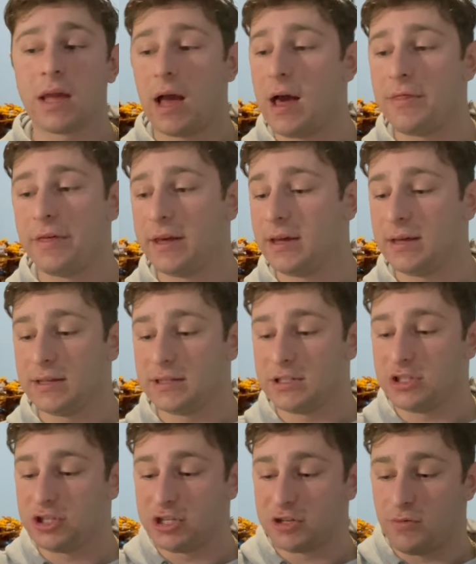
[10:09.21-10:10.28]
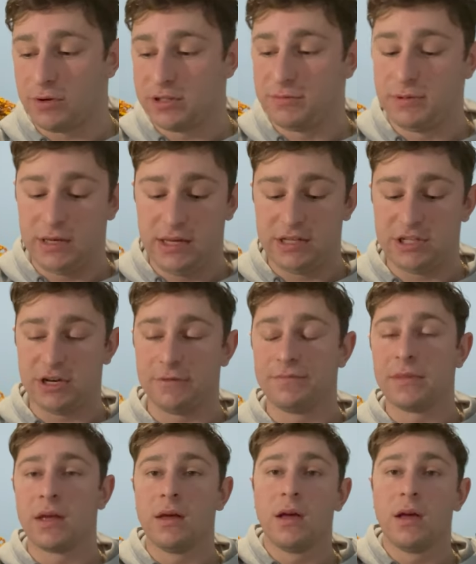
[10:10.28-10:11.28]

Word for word: I think it's just going to be easier.